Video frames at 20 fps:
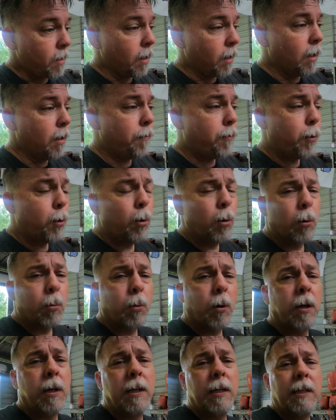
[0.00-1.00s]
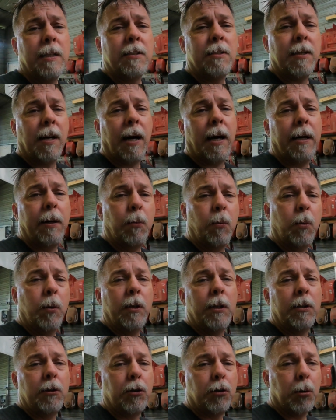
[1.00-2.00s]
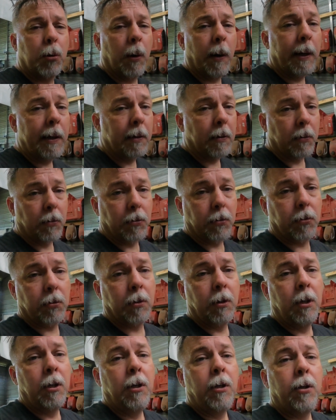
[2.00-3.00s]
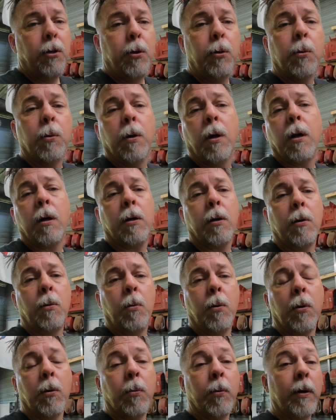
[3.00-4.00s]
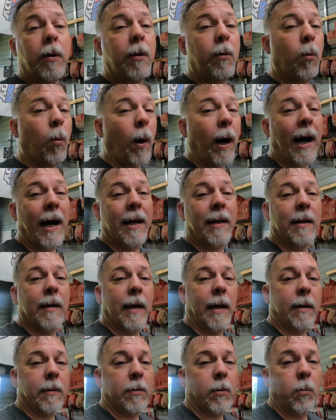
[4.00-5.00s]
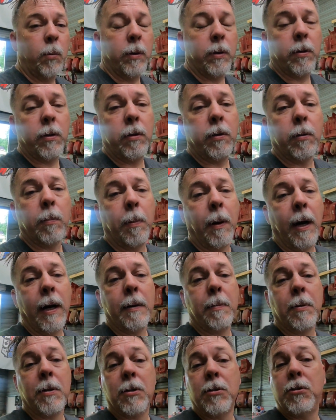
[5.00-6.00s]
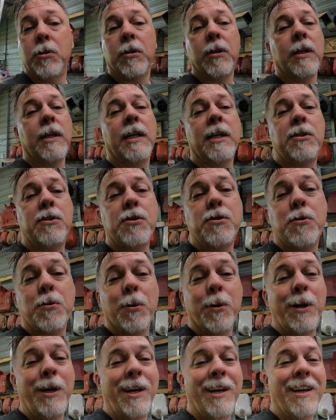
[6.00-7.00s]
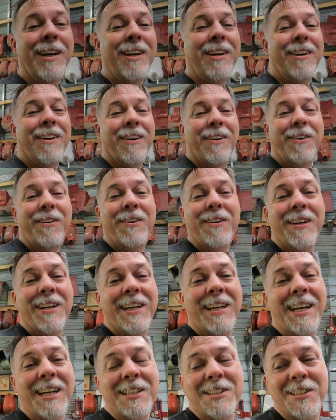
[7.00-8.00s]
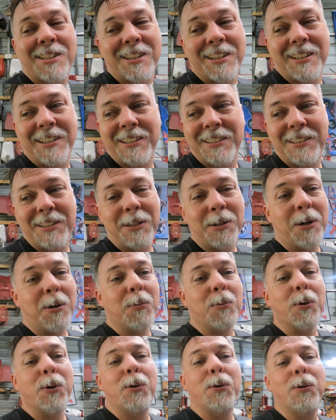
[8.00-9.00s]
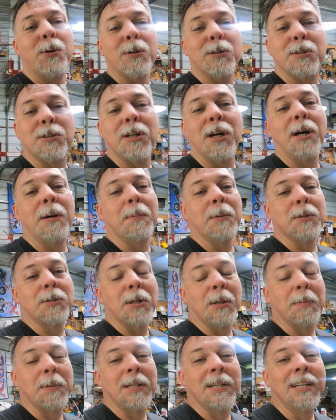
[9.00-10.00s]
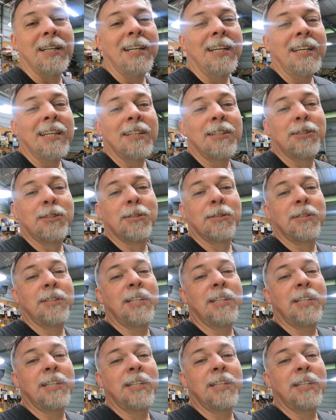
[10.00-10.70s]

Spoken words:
If you are running in tight wooded trails, you are not going to want to really widen out the width of your bike, because you're going to catch a tree, or you're going to catch a root or stump or something, because